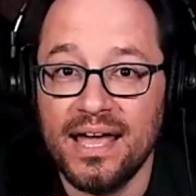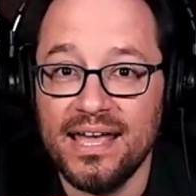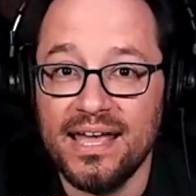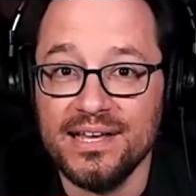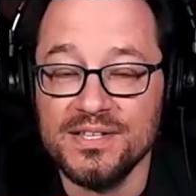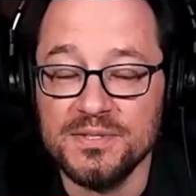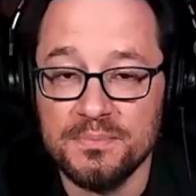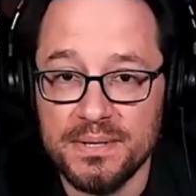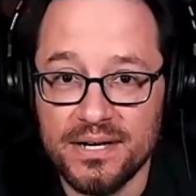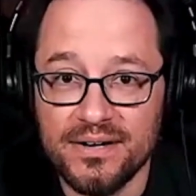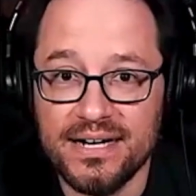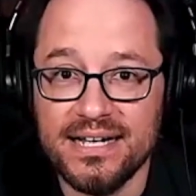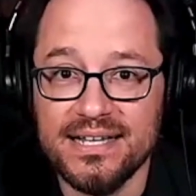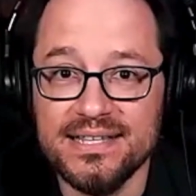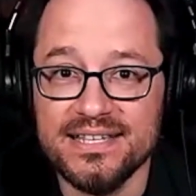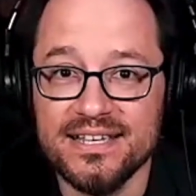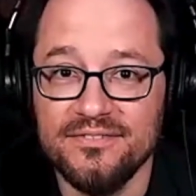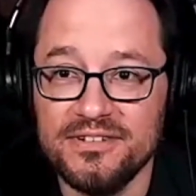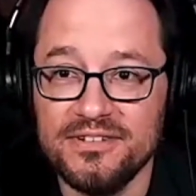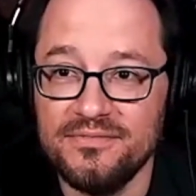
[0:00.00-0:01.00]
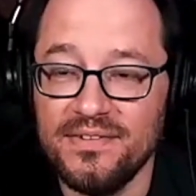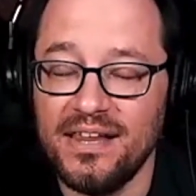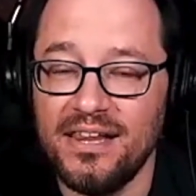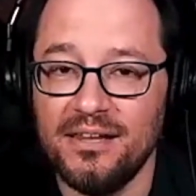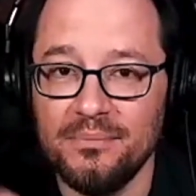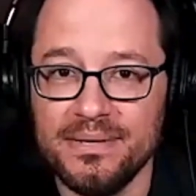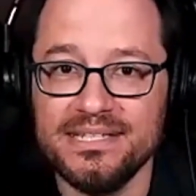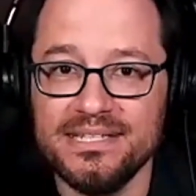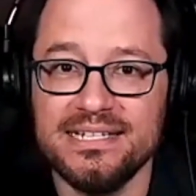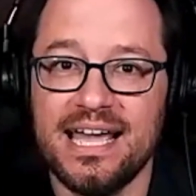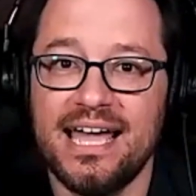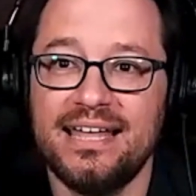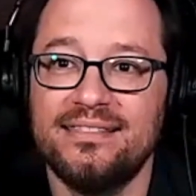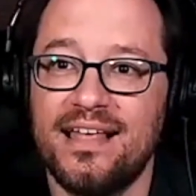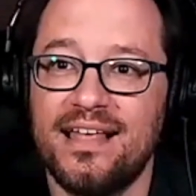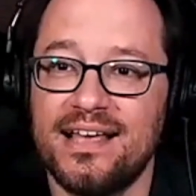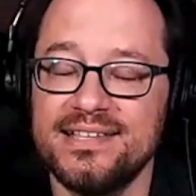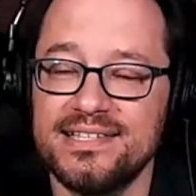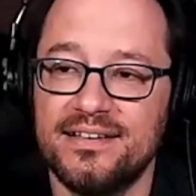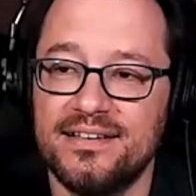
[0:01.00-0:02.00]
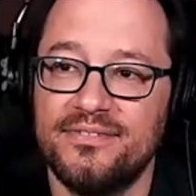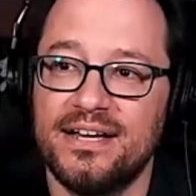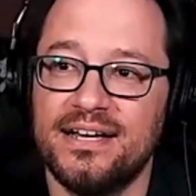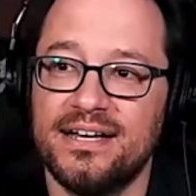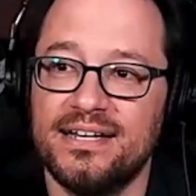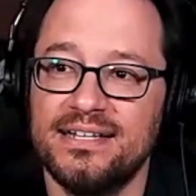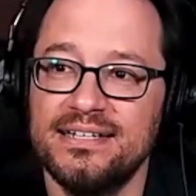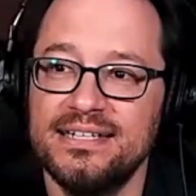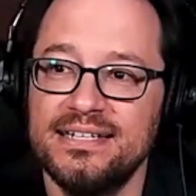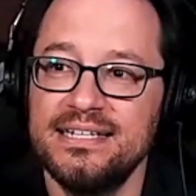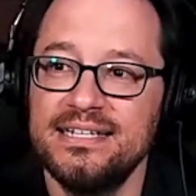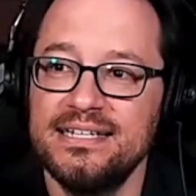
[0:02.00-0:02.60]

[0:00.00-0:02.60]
experience of development and less of a,